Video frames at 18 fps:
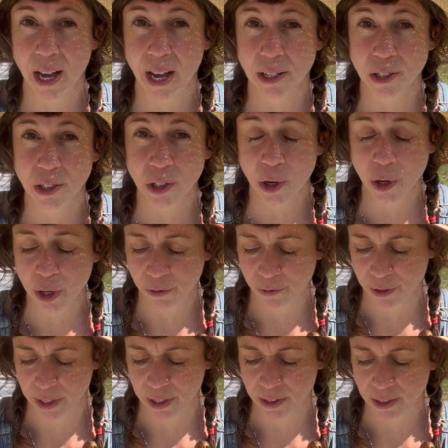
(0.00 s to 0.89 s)

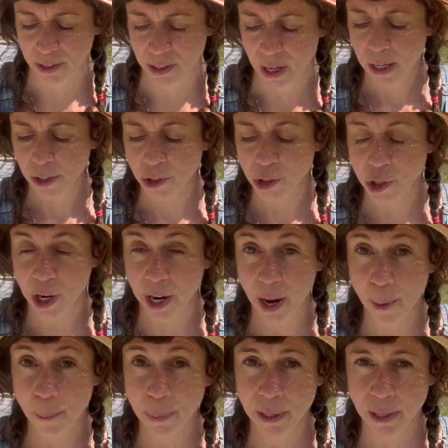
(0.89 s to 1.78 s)
assertiveness,
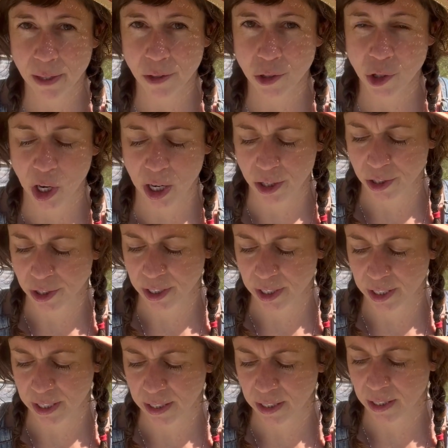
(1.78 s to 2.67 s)
champion
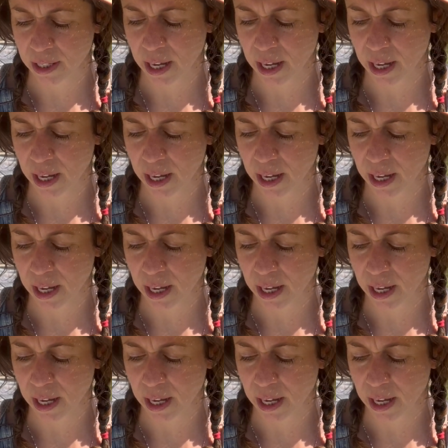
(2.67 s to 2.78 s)
justice,